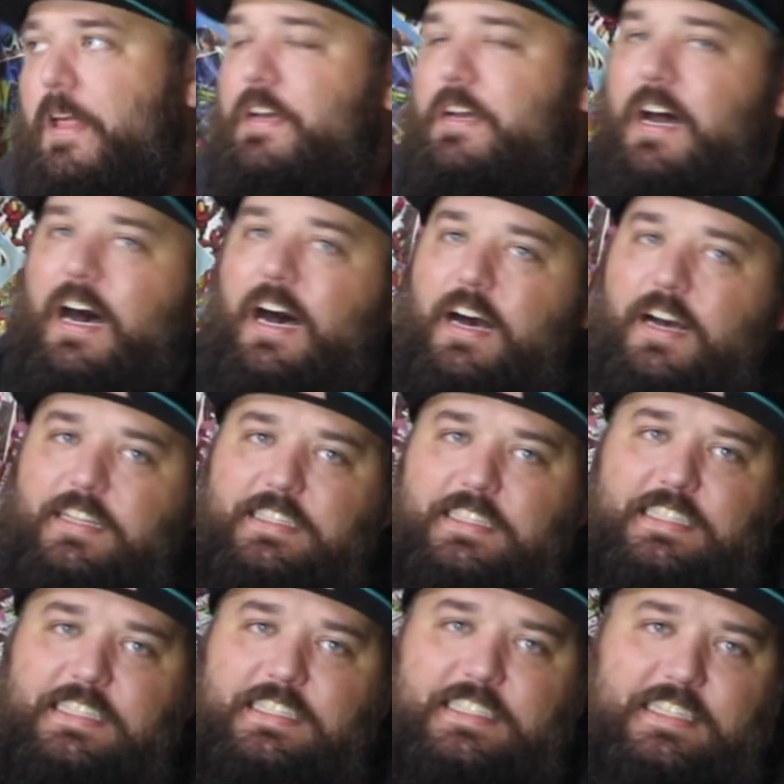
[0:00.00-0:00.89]

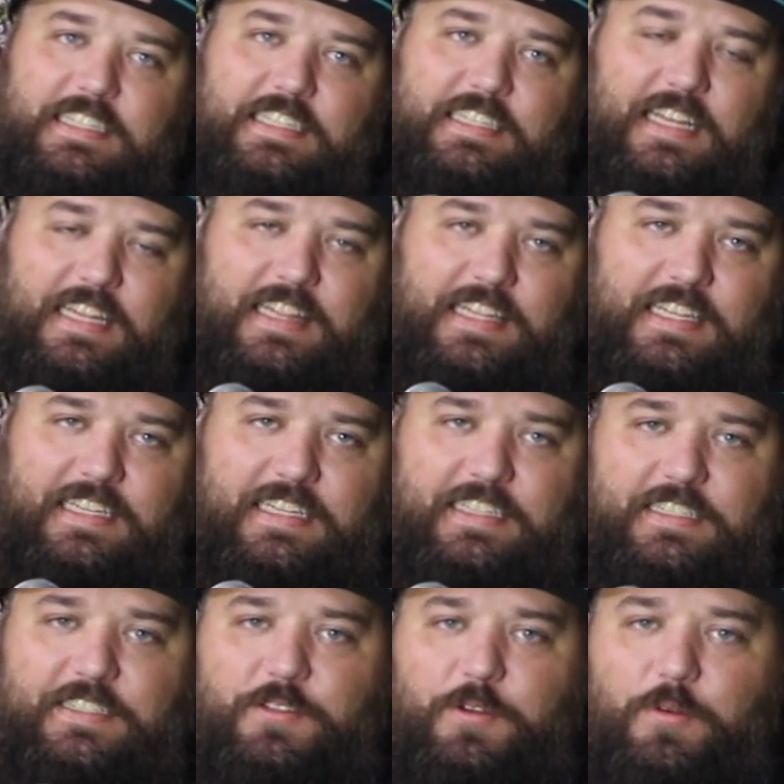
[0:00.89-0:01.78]
DC did
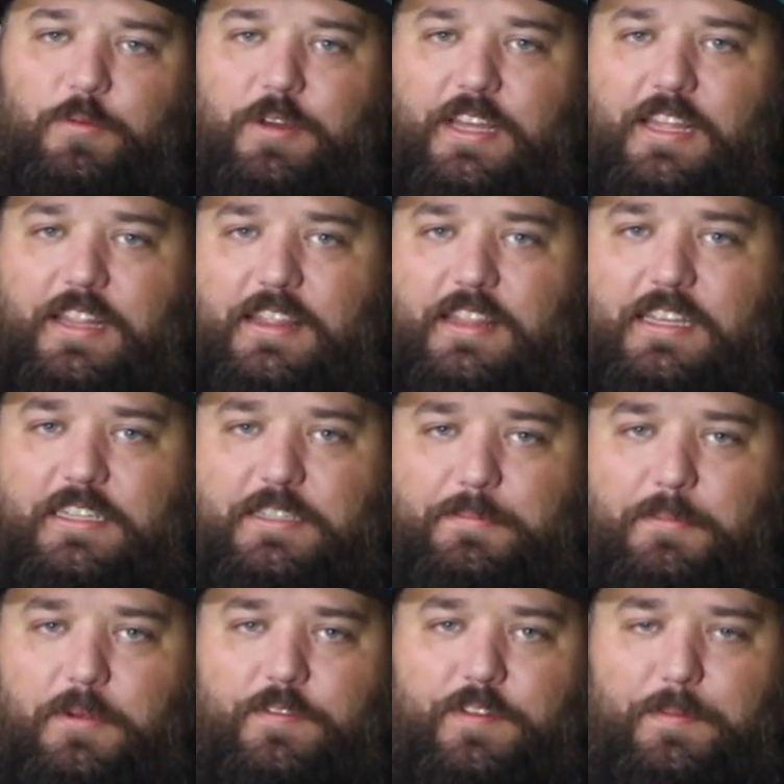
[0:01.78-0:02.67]
these with these
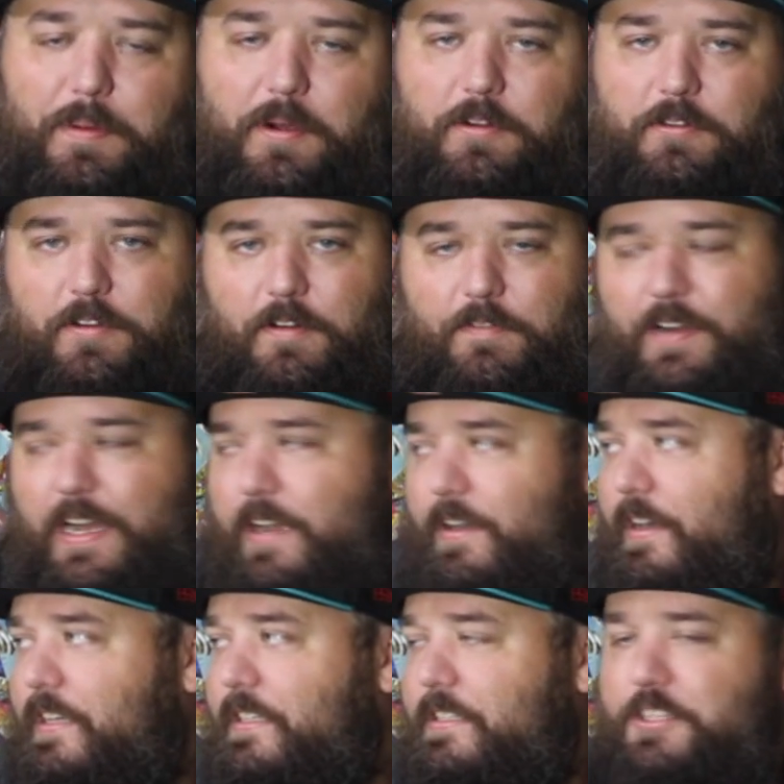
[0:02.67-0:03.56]
movie poster
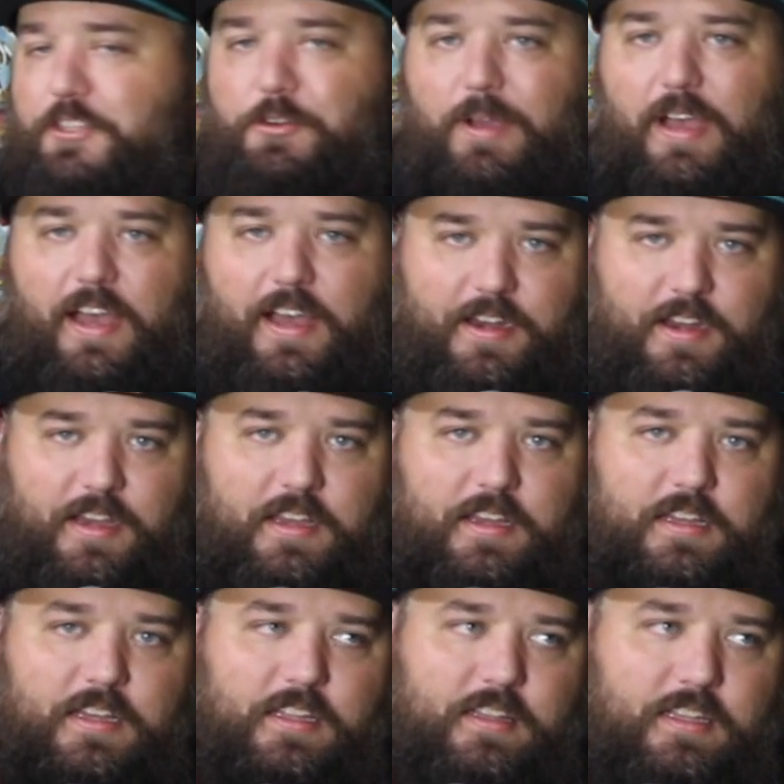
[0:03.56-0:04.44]
variants. You had
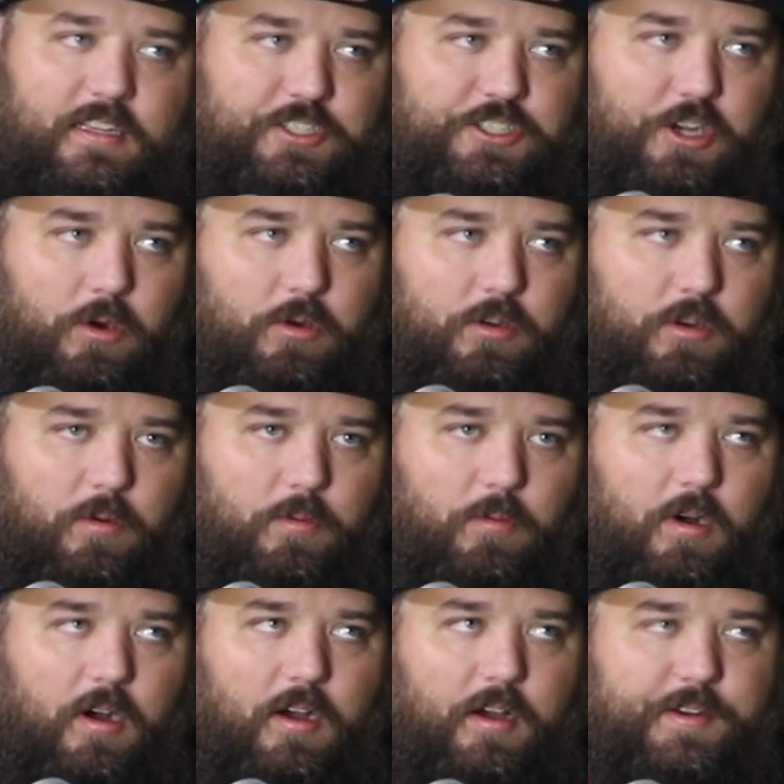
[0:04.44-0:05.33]
the Joker
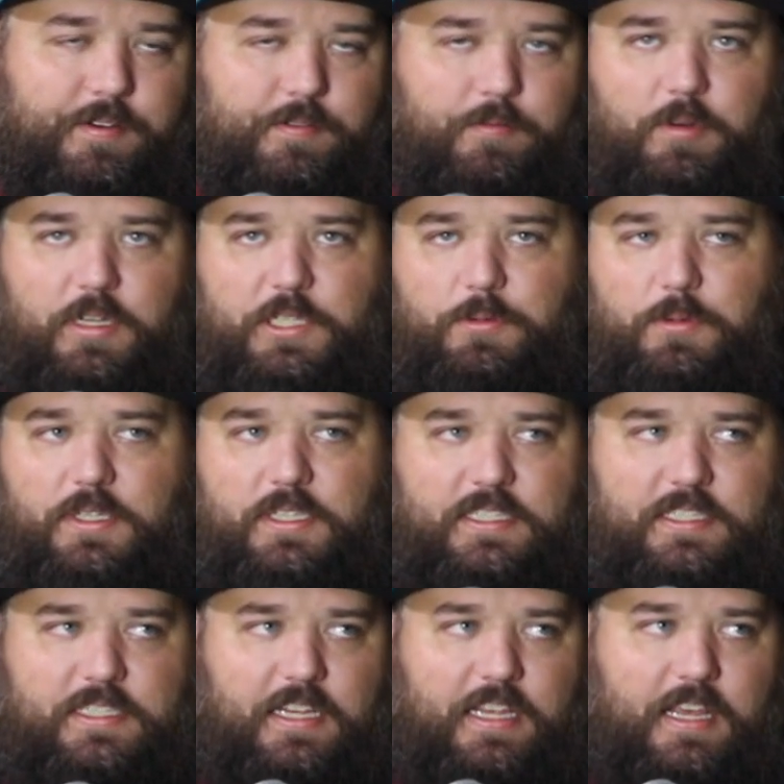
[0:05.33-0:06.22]
one, which
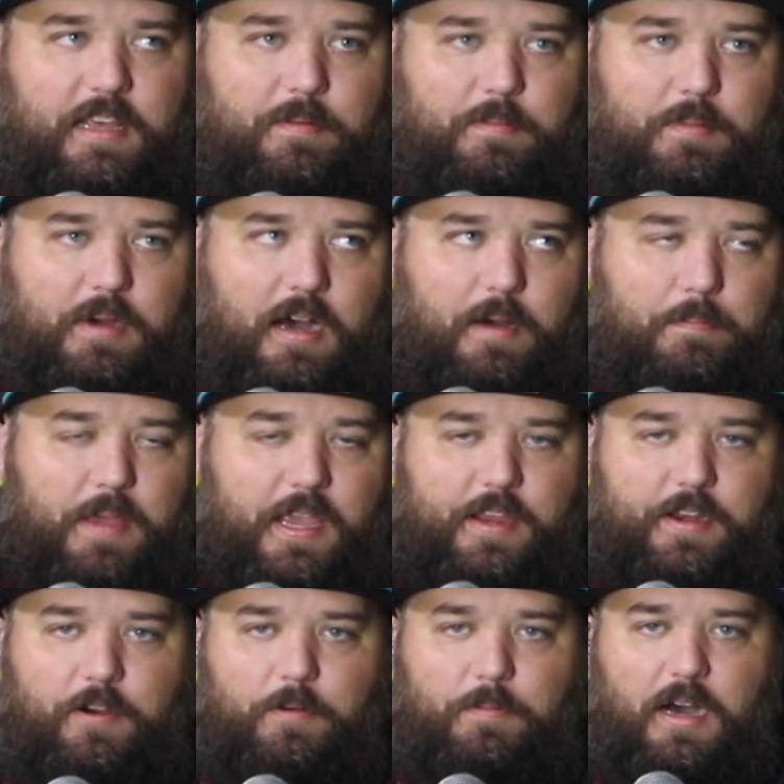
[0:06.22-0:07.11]
was him
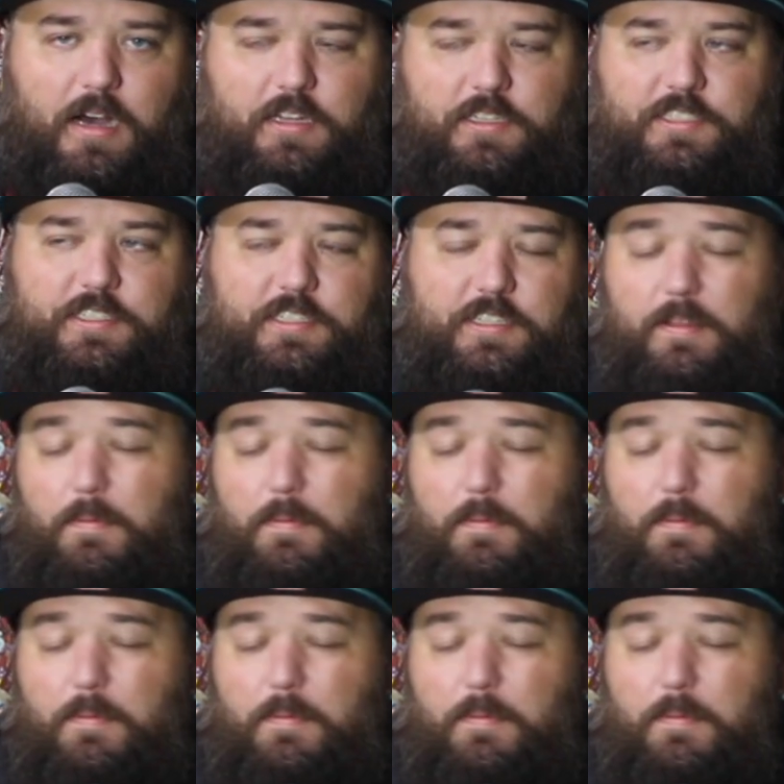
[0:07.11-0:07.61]
paying homage to The